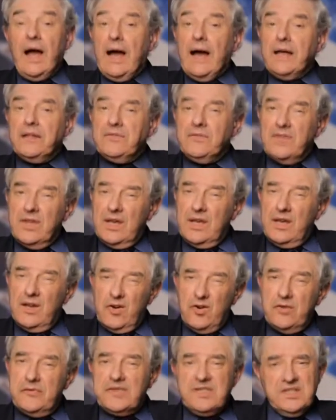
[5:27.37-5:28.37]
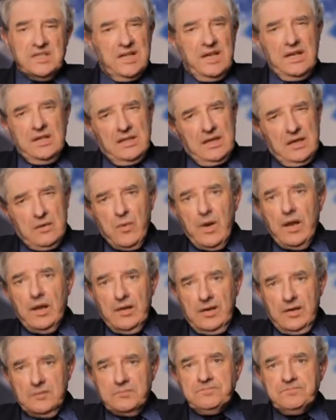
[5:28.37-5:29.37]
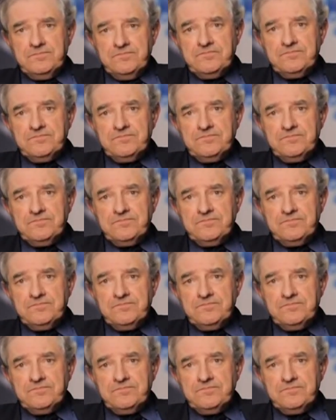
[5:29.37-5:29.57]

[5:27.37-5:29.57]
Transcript: And they overstayed their welcome.